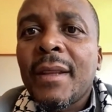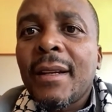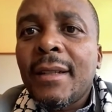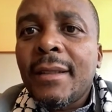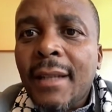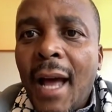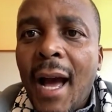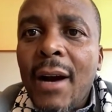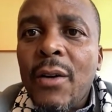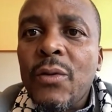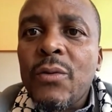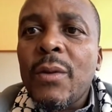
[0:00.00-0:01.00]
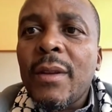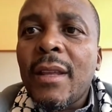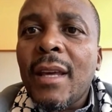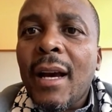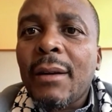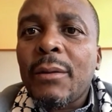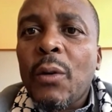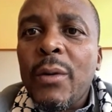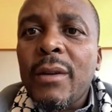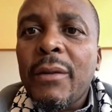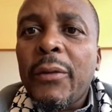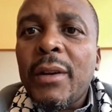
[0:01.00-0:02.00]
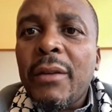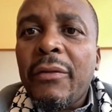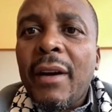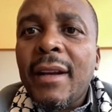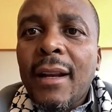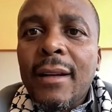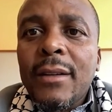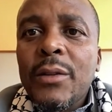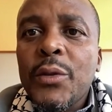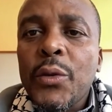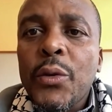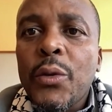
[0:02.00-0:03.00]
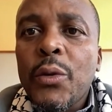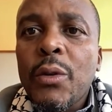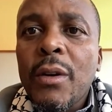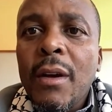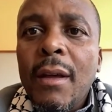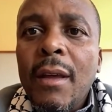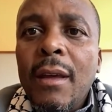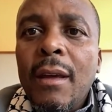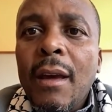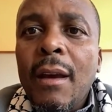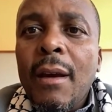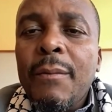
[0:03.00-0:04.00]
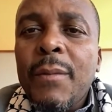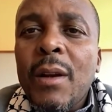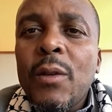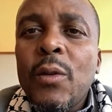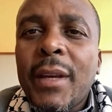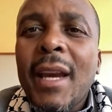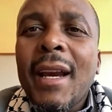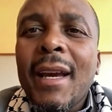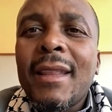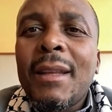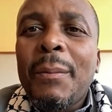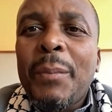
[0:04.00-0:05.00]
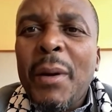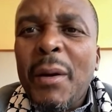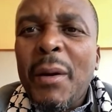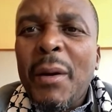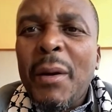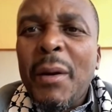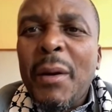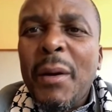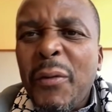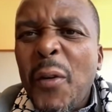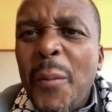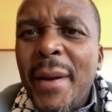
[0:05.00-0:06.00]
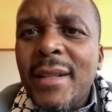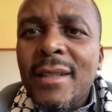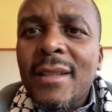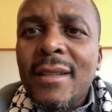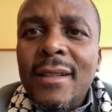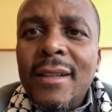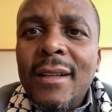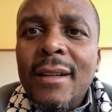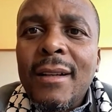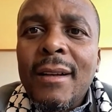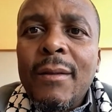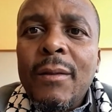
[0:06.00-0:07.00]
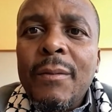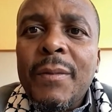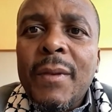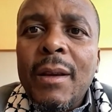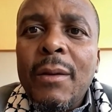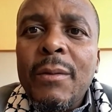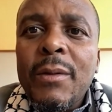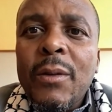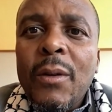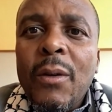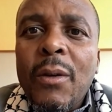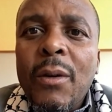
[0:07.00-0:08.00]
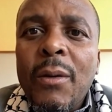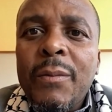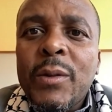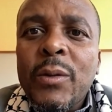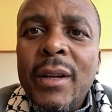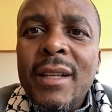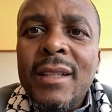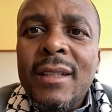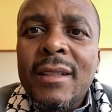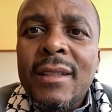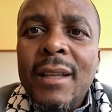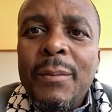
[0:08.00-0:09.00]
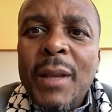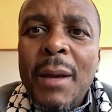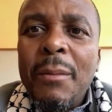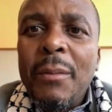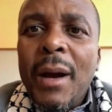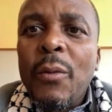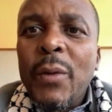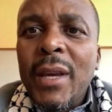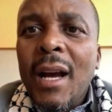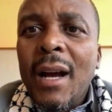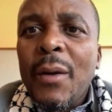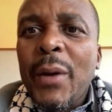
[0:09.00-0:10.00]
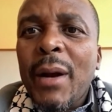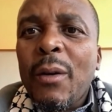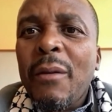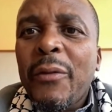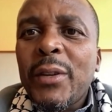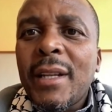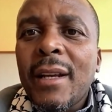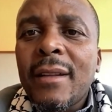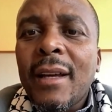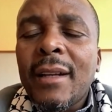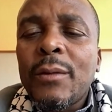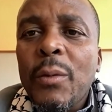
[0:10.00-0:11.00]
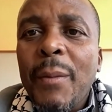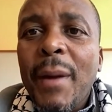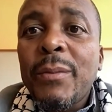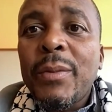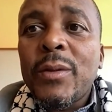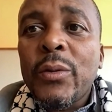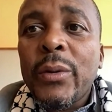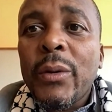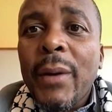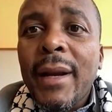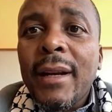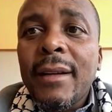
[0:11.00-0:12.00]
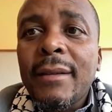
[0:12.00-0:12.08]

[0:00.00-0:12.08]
Now they are going for the final. So looking at the performance, you know, during September, we are comforted that we might be doing well.